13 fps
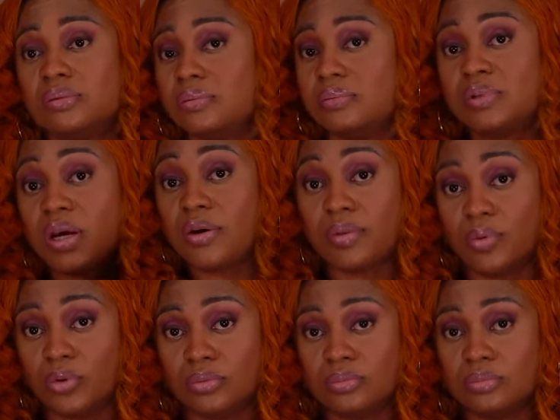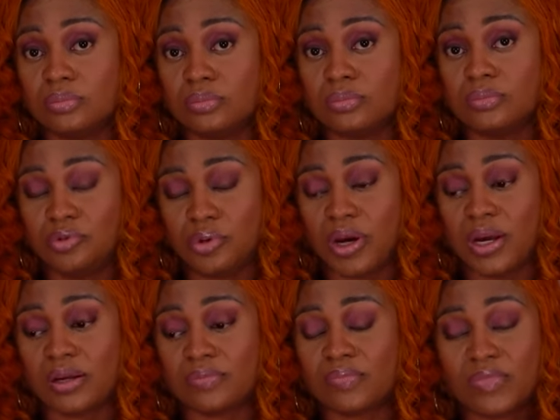terrible,
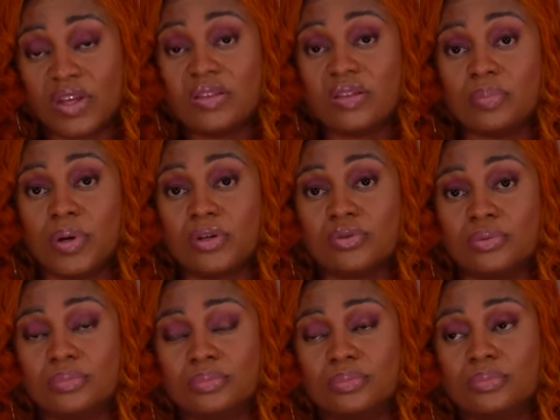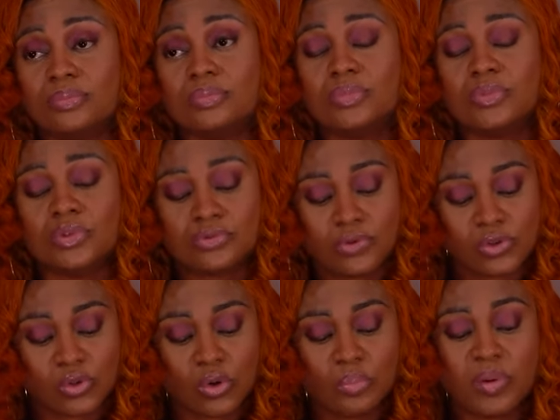right, in the bedroom, for
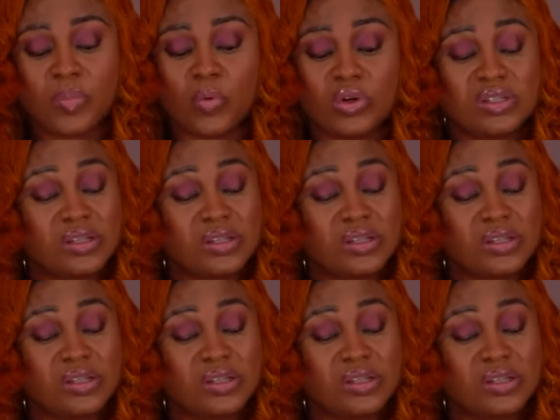some people is a